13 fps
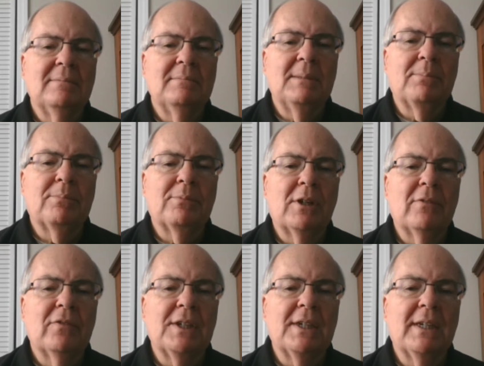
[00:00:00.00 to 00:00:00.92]
be
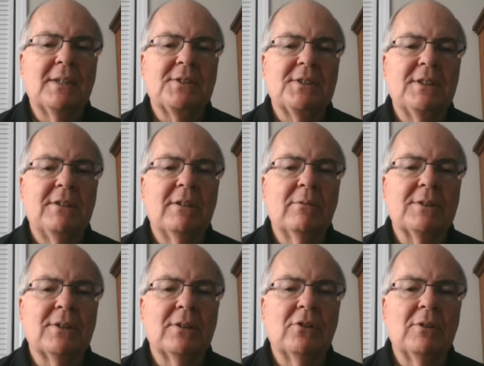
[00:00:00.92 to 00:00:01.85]
prayerfully considering
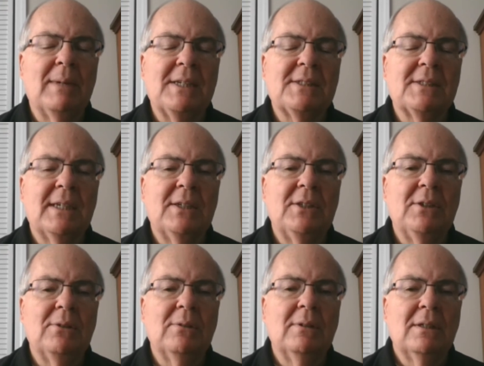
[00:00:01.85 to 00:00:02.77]
what the Lord might say to
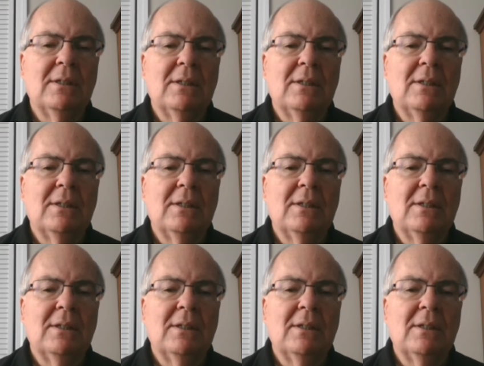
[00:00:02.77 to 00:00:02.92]
you